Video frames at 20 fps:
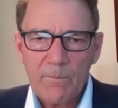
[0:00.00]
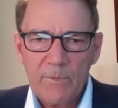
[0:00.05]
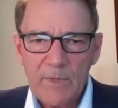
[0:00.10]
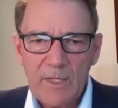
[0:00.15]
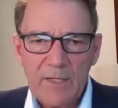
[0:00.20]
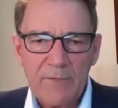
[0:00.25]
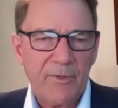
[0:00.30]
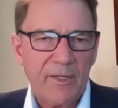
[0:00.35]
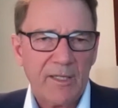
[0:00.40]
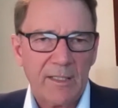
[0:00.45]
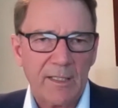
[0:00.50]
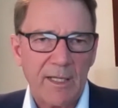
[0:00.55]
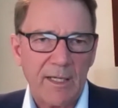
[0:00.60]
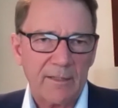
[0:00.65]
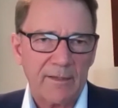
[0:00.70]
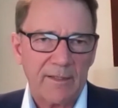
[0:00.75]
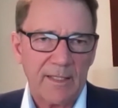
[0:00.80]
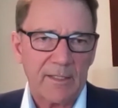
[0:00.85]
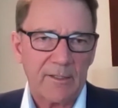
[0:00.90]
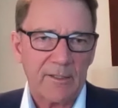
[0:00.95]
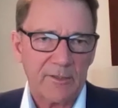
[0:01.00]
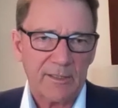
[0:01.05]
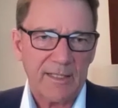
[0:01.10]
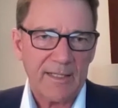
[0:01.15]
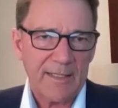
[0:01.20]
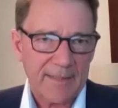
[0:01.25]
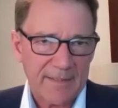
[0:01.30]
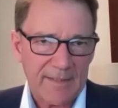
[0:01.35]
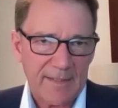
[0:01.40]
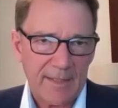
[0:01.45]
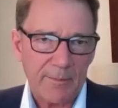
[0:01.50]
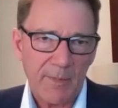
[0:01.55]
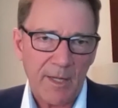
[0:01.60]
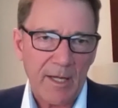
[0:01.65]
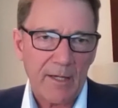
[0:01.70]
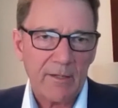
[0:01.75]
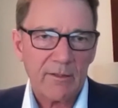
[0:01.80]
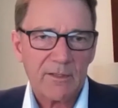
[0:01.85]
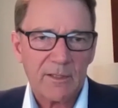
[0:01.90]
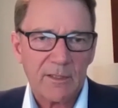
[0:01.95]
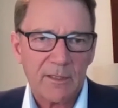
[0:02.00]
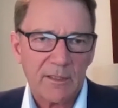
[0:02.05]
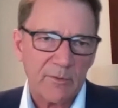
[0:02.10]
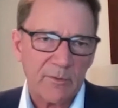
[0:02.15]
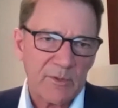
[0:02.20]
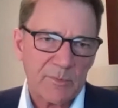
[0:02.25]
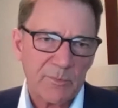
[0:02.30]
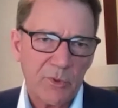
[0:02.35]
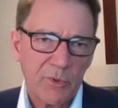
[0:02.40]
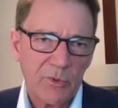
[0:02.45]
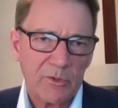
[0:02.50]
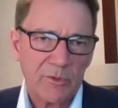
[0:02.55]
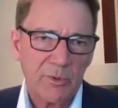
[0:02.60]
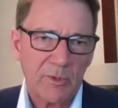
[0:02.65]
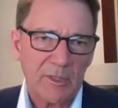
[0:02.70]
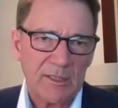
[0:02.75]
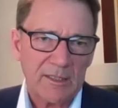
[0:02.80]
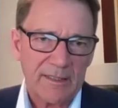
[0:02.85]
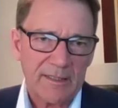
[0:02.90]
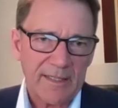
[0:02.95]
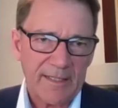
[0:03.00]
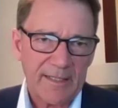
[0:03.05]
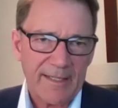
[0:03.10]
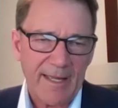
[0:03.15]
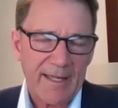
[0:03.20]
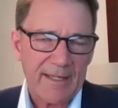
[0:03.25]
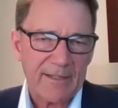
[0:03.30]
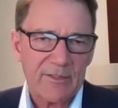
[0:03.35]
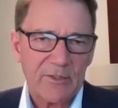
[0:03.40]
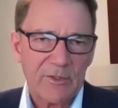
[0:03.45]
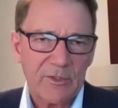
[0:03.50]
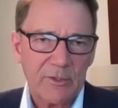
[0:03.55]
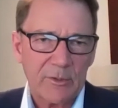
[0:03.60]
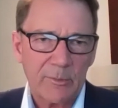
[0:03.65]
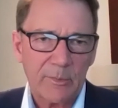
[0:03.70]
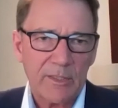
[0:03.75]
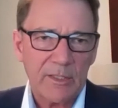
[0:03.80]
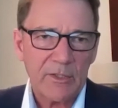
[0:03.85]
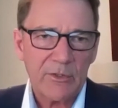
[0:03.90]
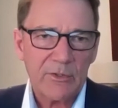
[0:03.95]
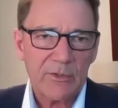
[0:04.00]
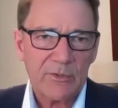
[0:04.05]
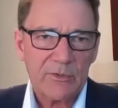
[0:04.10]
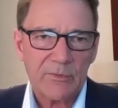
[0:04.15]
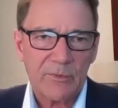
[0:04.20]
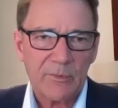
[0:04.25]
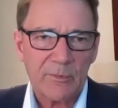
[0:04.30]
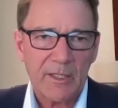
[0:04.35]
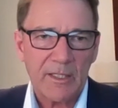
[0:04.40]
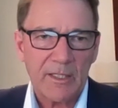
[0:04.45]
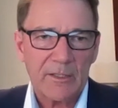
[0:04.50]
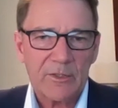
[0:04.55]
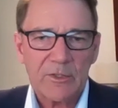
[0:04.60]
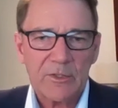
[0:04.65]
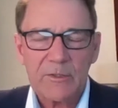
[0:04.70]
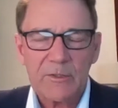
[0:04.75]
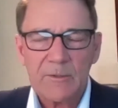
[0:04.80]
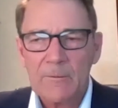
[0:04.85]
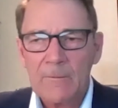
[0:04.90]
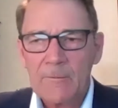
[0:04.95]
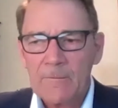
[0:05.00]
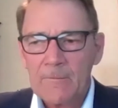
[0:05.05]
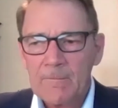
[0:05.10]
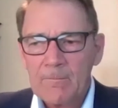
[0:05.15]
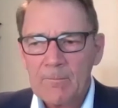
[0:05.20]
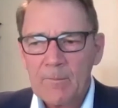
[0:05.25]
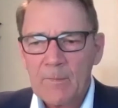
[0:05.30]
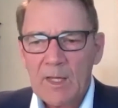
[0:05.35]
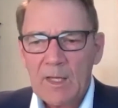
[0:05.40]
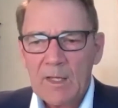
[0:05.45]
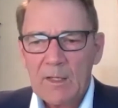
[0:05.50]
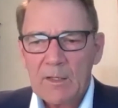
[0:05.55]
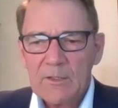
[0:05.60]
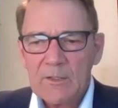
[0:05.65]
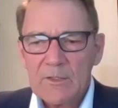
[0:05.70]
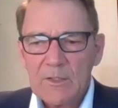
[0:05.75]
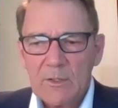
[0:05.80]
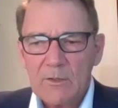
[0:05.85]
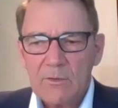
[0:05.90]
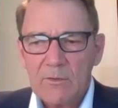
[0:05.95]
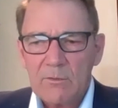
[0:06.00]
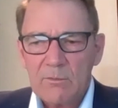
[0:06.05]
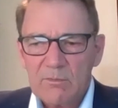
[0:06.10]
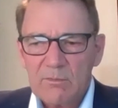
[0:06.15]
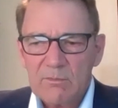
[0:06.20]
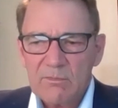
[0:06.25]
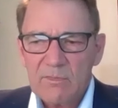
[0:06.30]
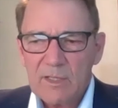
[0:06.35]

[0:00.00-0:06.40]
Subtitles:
they figured out they could get some out, and it was poor quality gas, couldn't be used for much. So